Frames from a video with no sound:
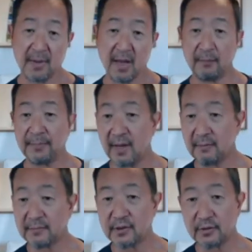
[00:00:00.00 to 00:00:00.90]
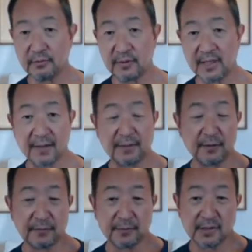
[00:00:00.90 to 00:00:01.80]
help them to get
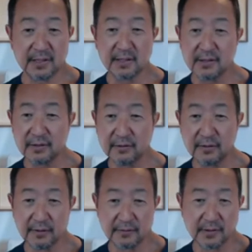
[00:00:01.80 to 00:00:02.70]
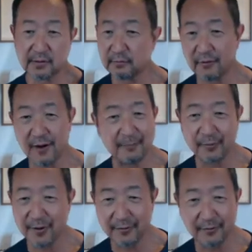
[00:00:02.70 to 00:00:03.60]
those into those tour
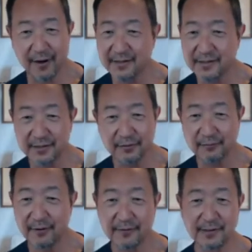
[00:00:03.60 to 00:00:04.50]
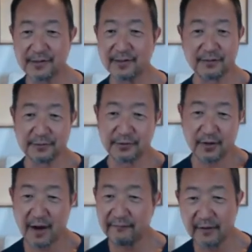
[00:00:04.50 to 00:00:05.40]
operator itineraries and those
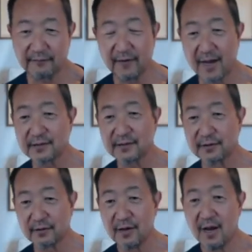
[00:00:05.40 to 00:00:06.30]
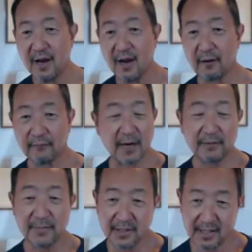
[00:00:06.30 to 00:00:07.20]
travel advisor
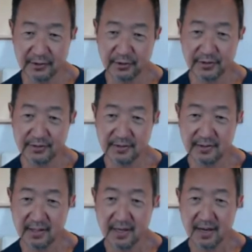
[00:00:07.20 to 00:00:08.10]
recommendations,